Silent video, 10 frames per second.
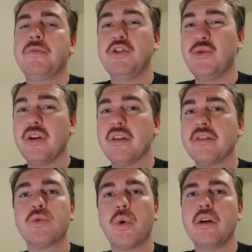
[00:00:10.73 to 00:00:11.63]
Doing it
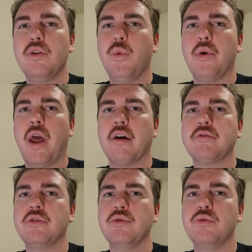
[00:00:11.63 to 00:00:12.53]
this way, you won't have
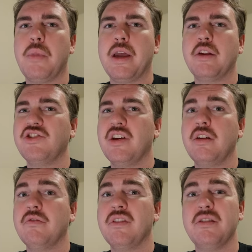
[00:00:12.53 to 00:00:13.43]
to manage
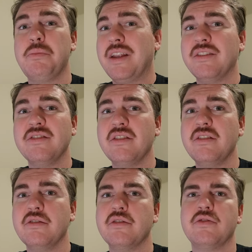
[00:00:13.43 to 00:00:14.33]
any of the
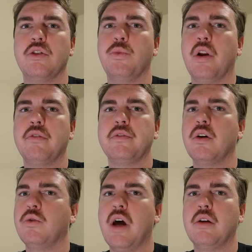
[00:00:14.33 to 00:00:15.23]
dependencies, so you won't have to
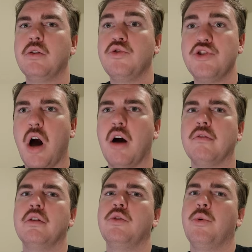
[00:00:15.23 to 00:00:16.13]
go download
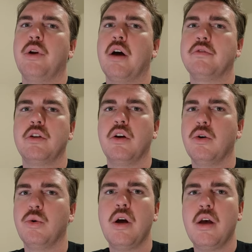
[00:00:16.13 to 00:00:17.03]
Java, you won't have to
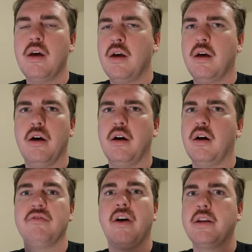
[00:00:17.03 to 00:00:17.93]
go
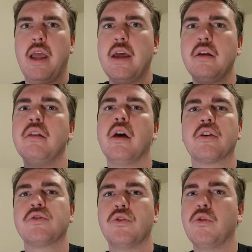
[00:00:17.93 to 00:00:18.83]
find any of the
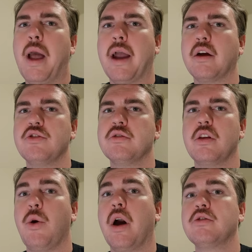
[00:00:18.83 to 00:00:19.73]
external packages
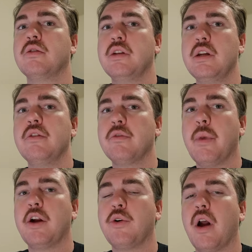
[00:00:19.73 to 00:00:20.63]
that you actually need for
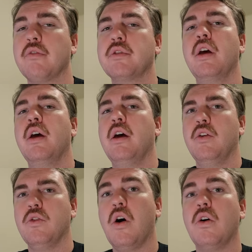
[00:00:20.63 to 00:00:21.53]
Minecraft.
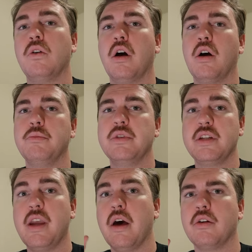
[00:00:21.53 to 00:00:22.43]
It'll all come
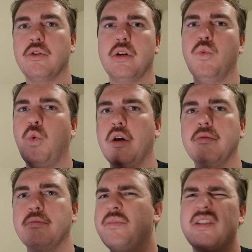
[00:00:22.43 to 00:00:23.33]
together in
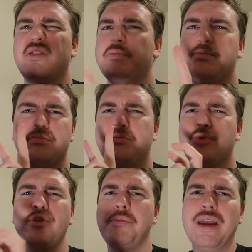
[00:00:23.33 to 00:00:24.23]
one basically
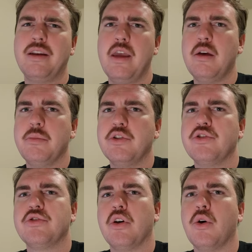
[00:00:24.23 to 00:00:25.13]
pre-made
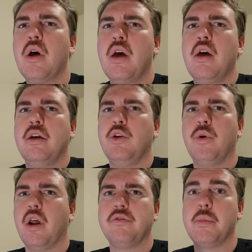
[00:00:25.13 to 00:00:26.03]
image, so you
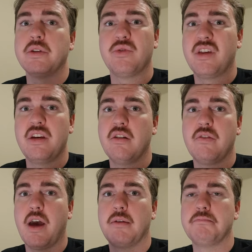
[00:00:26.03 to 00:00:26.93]
won't have to mess with any of
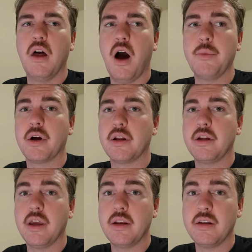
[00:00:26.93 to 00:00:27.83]
that. I'm not going
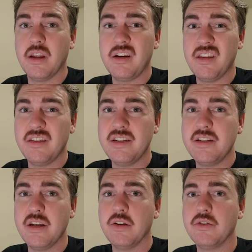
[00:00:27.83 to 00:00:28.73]
to get into any of the
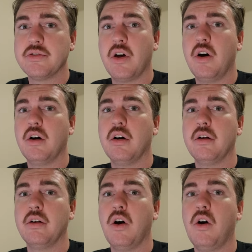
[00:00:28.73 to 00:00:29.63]
details
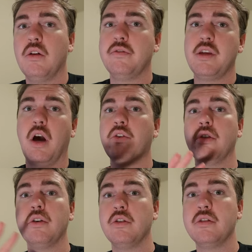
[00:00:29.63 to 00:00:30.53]
on all of the under
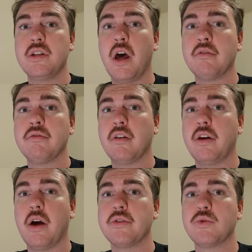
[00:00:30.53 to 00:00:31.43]
the hood stuff
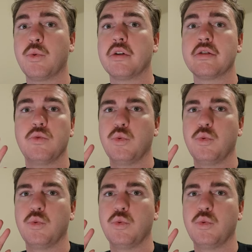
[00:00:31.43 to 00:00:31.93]
on how this works.